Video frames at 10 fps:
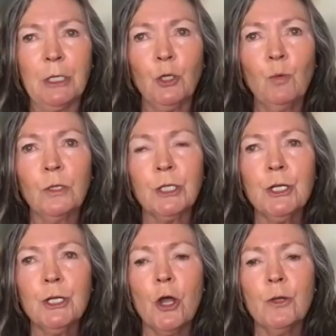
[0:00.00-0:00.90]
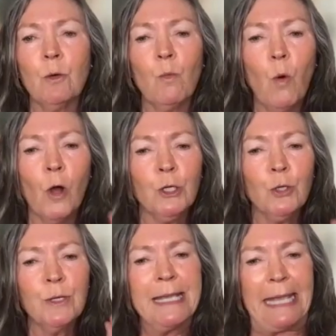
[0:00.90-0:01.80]
You want to know that what you
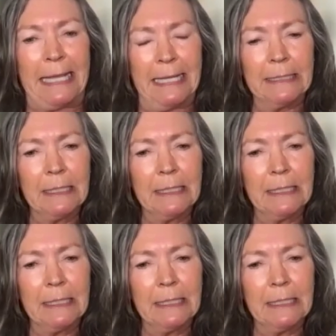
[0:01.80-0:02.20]
get